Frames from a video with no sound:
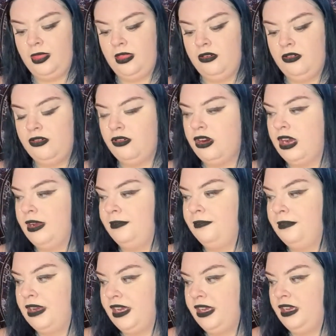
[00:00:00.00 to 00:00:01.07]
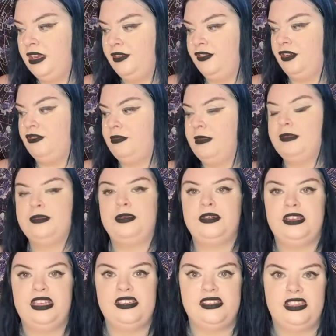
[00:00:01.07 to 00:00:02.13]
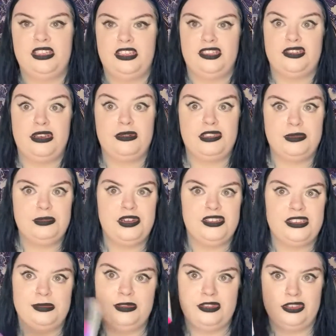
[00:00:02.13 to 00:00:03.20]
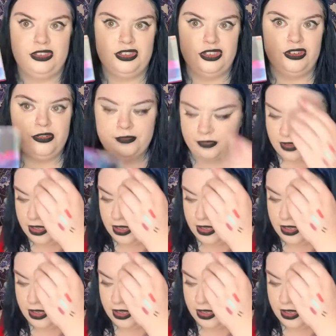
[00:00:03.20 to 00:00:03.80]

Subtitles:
Or I may, if I remember, put these in the description box. I'm not too sure.